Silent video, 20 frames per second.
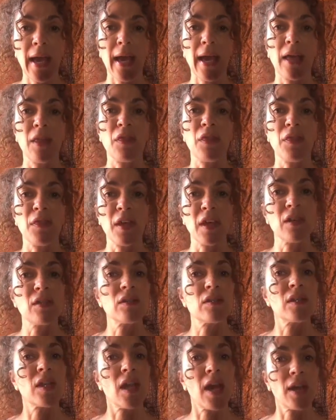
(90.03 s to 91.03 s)
and
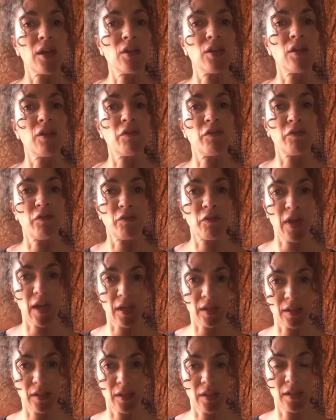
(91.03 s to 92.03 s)
things that I could
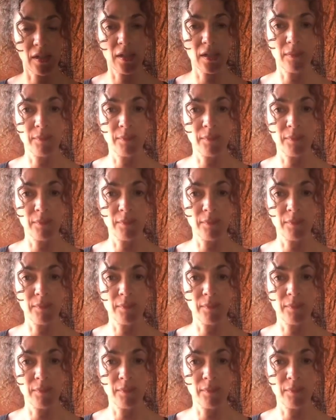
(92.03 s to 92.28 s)
affect.